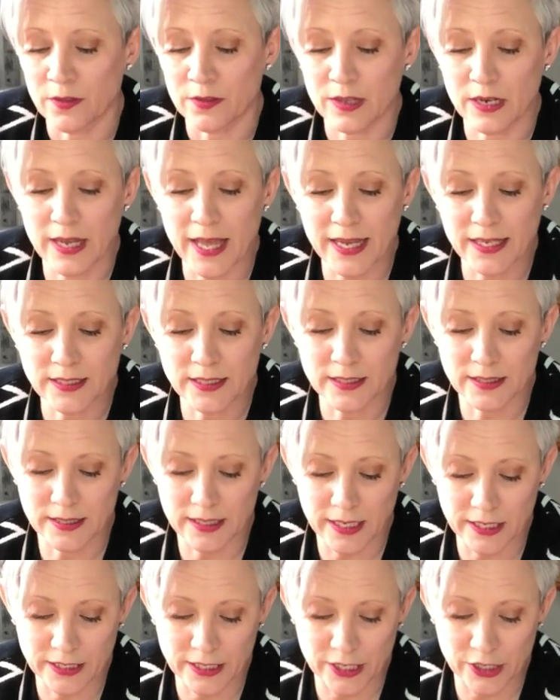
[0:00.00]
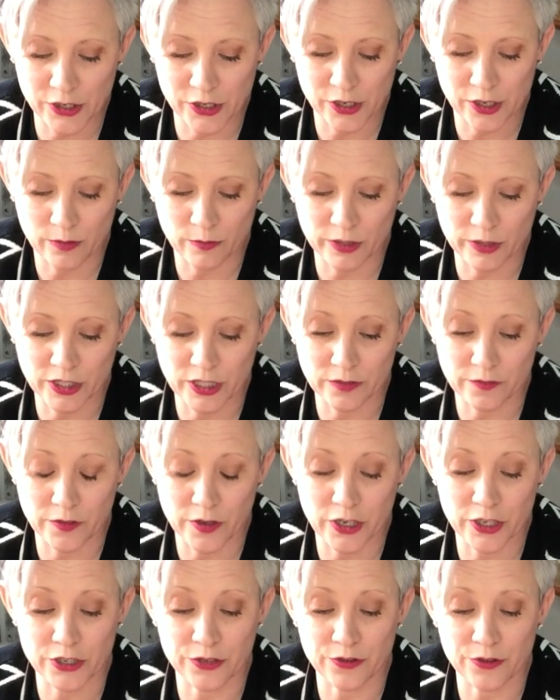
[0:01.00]
The latest edition, which is
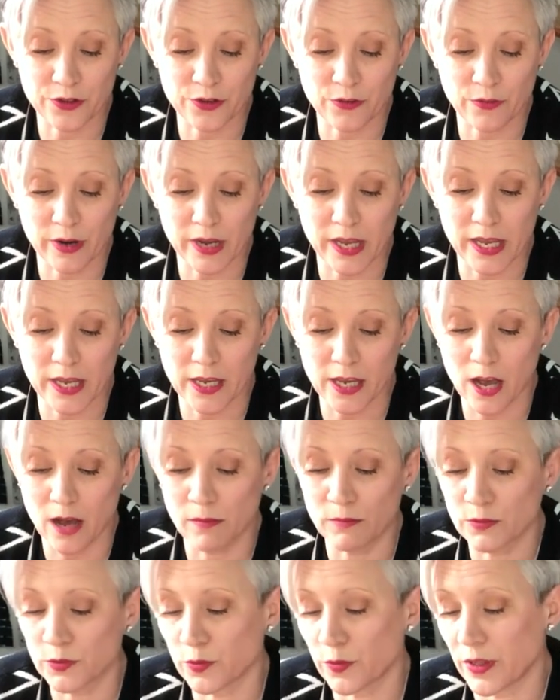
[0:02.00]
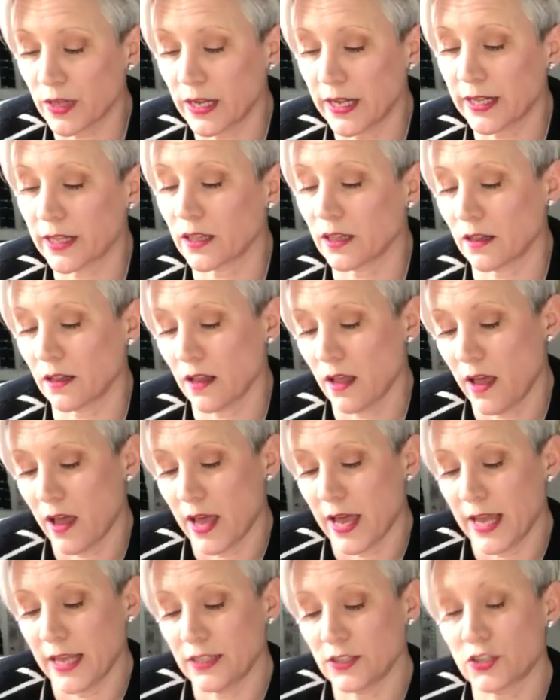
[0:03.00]
version 3, comes with a little
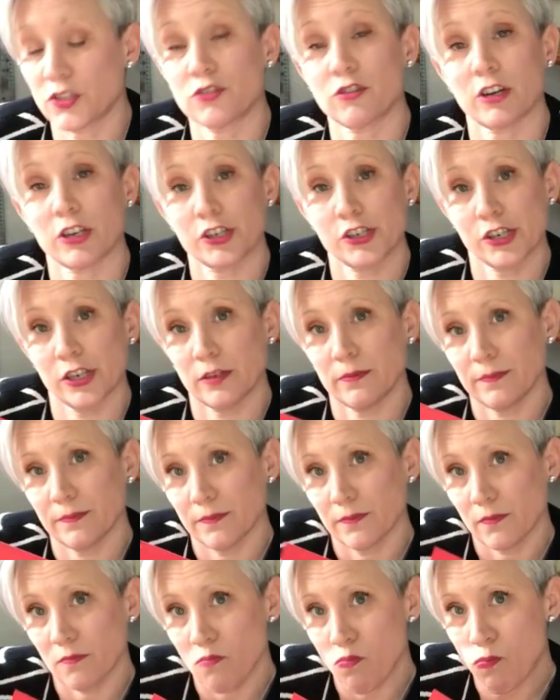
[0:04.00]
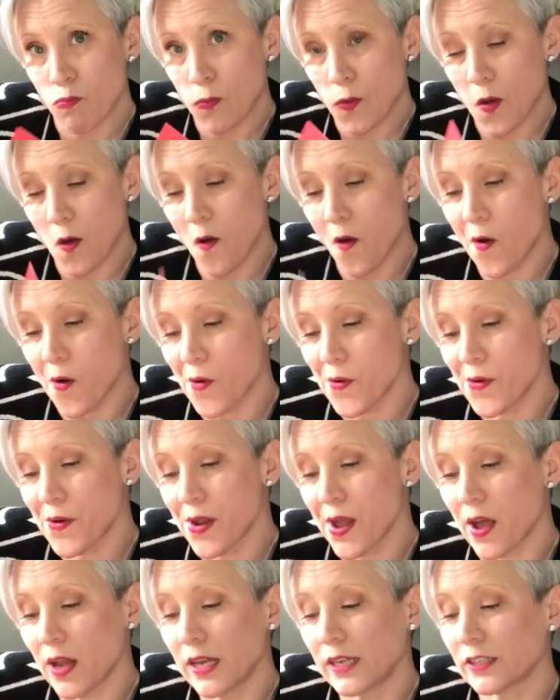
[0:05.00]
instruction
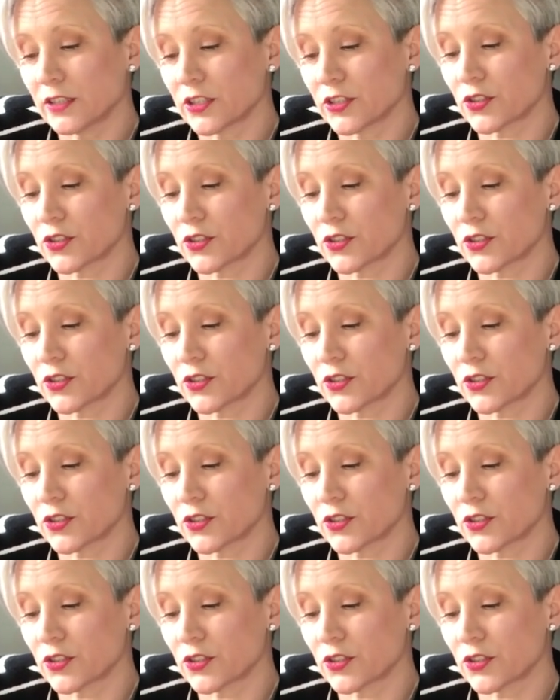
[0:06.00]
on a little